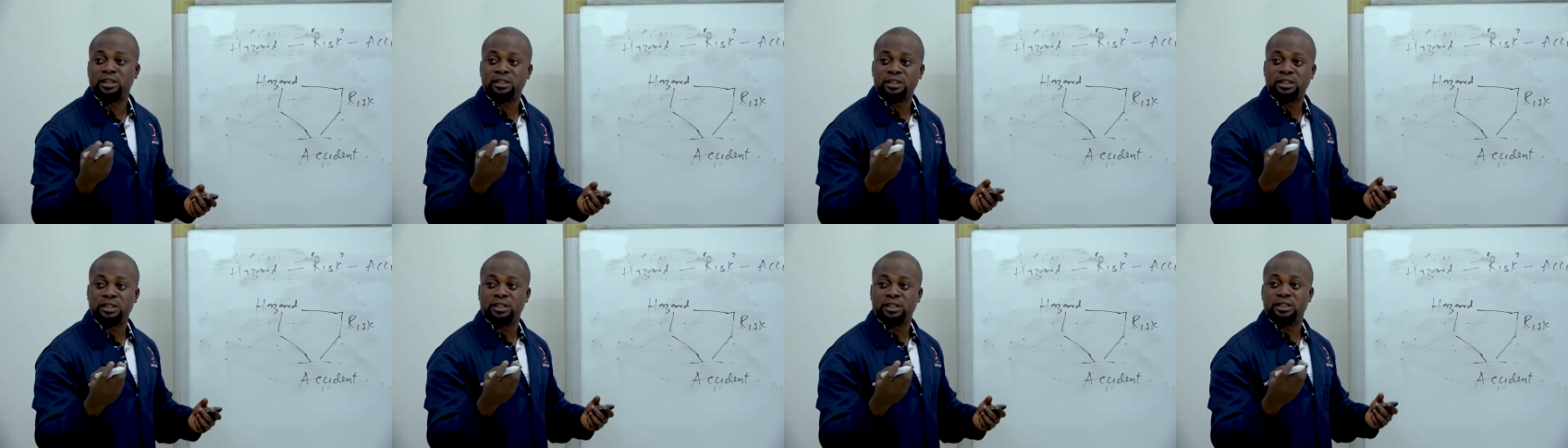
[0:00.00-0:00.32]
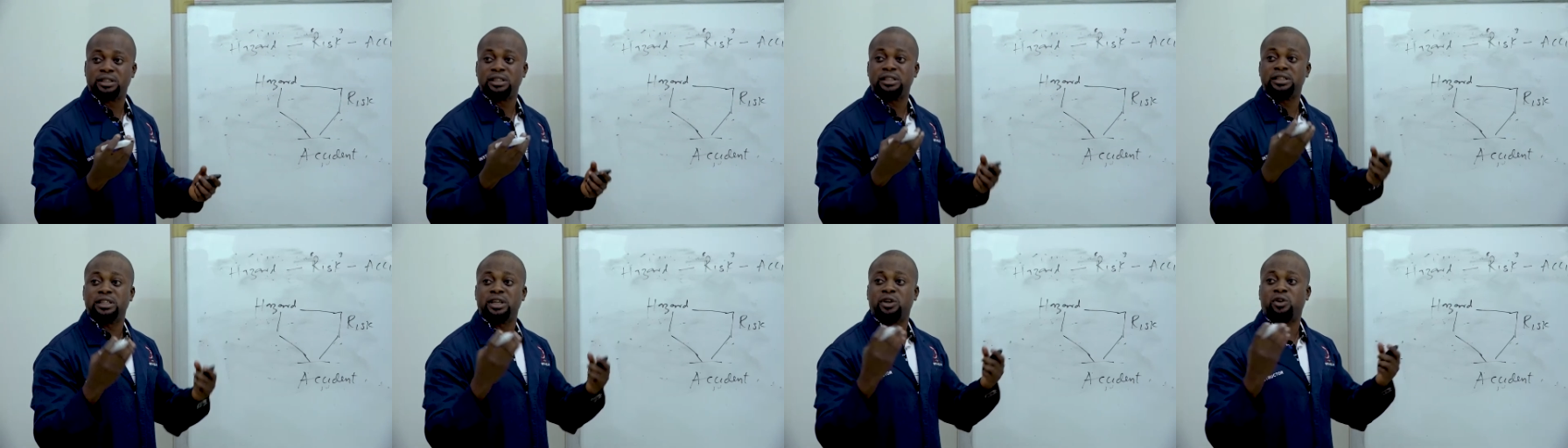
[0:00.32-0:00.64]
is
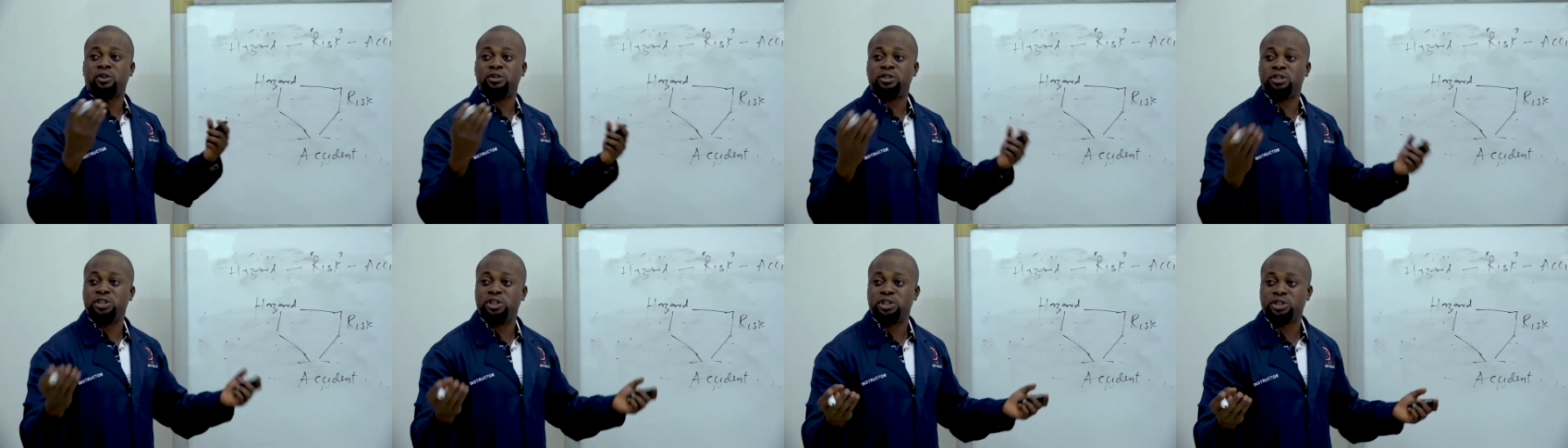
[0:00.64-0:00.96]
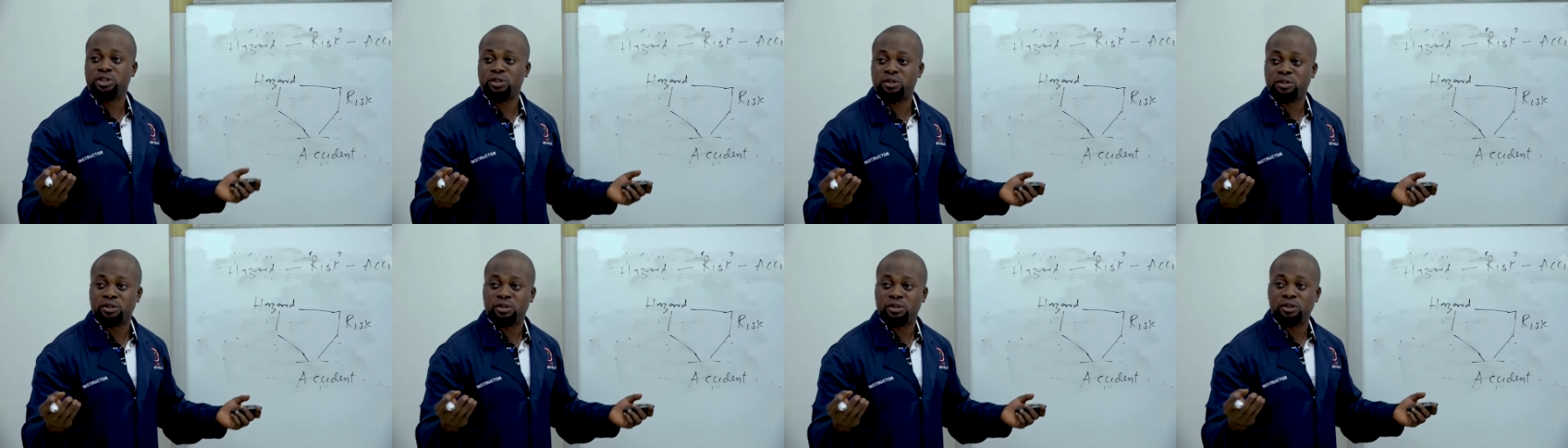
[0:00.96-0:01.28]
this a condition
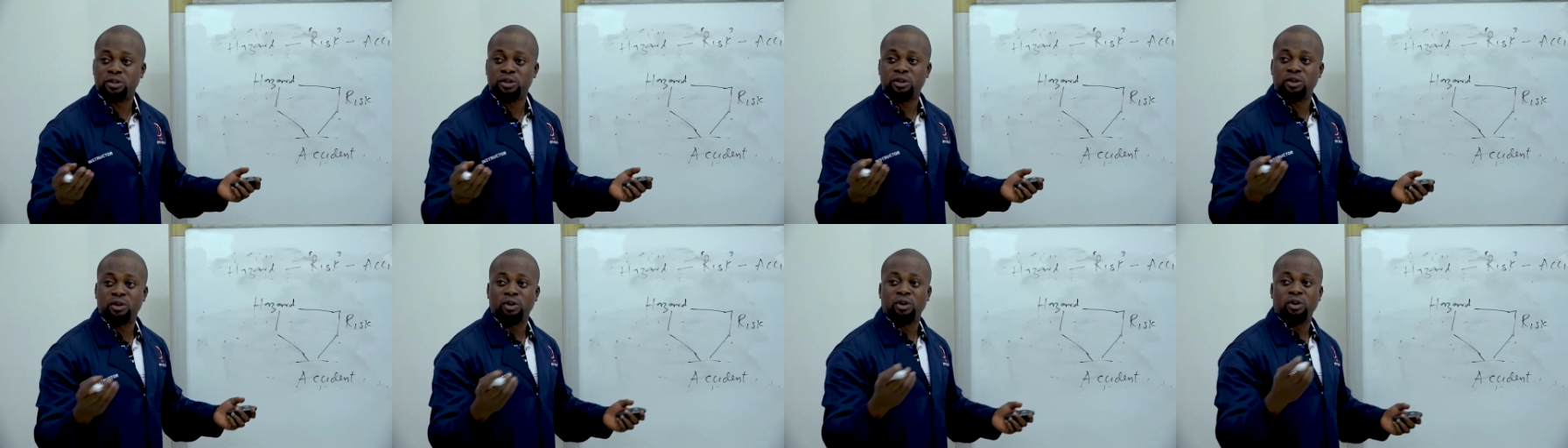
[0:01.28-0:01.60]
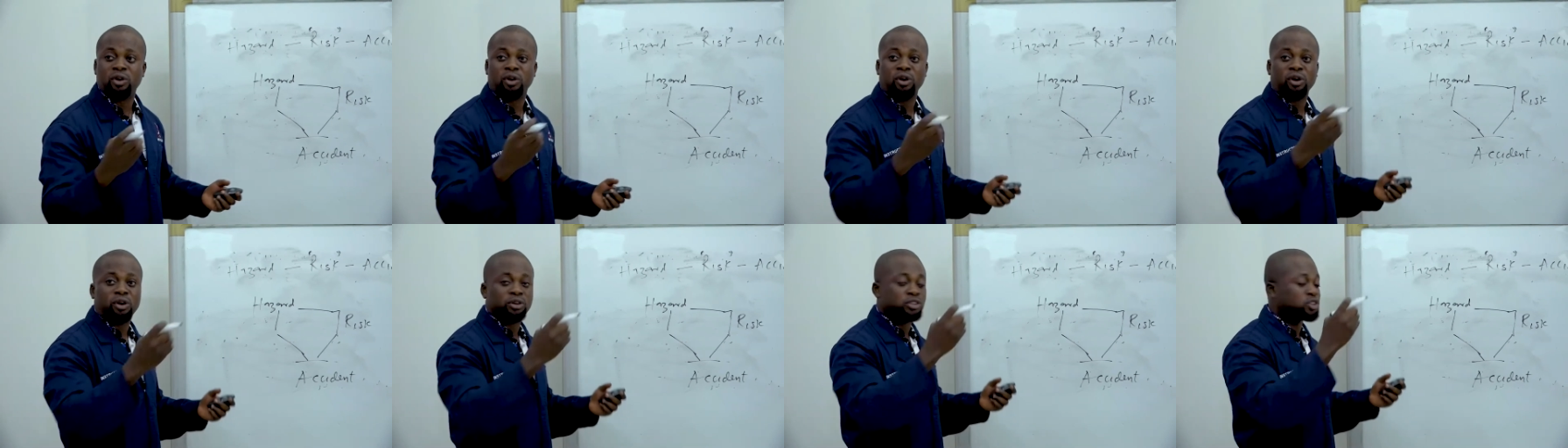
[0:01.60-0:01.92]

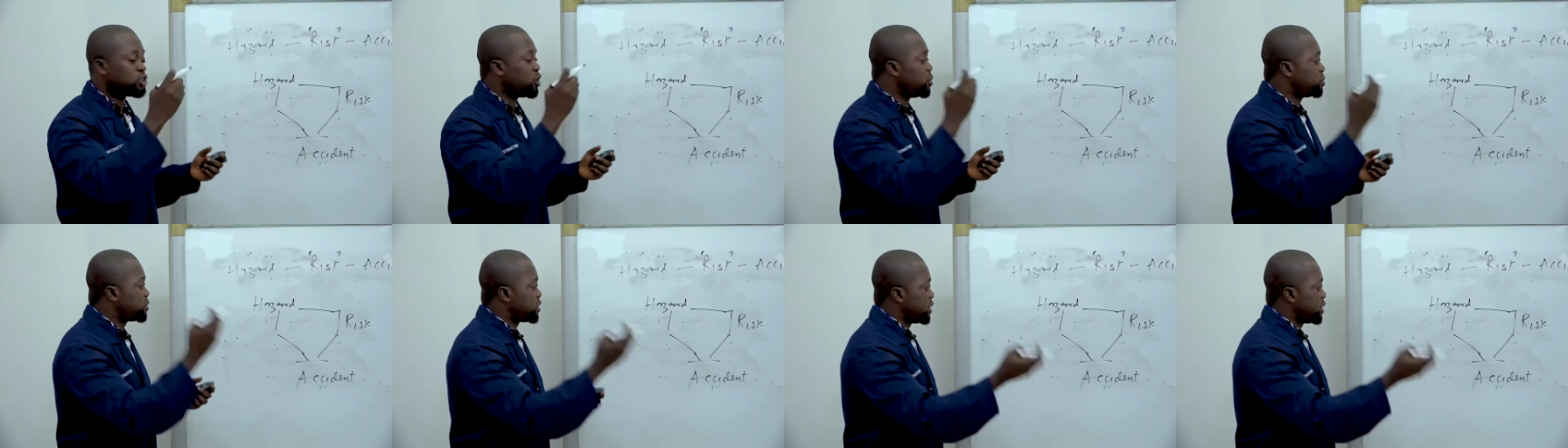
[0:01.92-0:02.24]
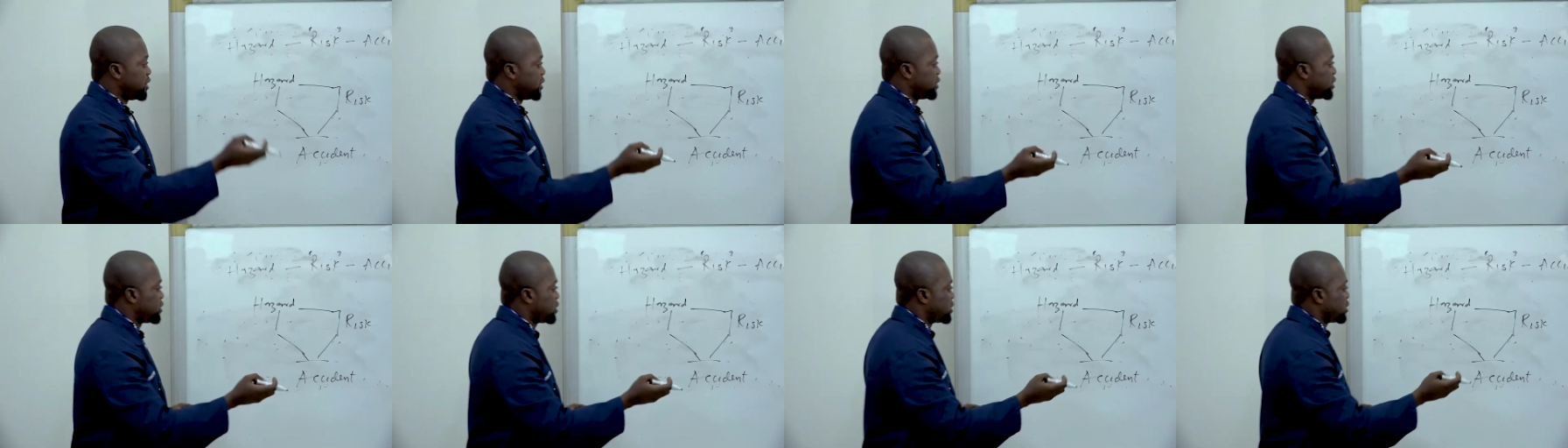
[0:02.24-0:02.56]
or
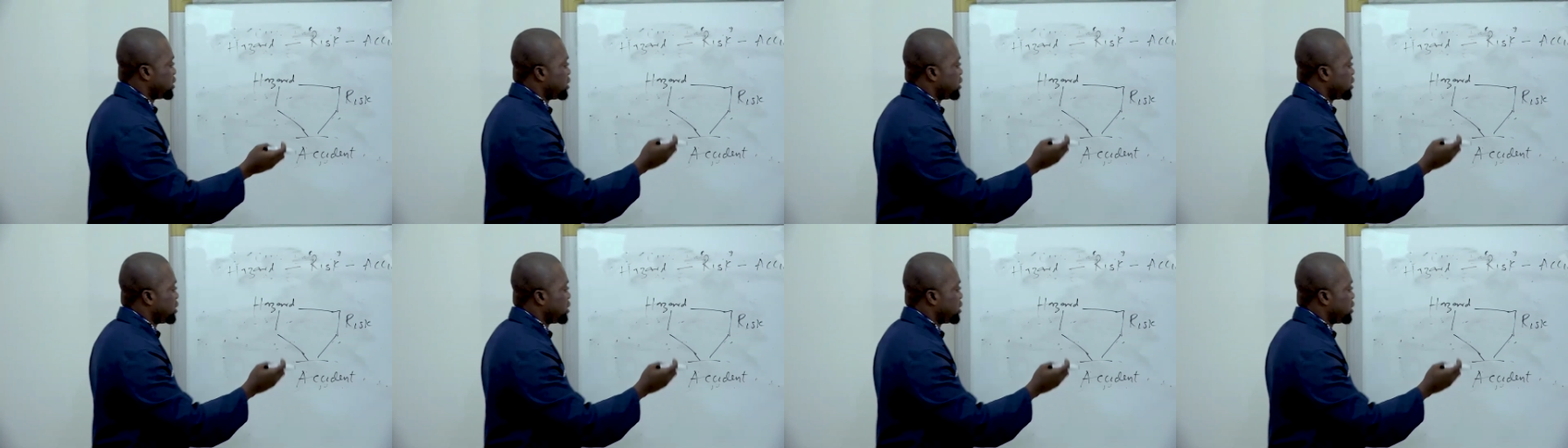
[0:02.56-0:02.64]
substance?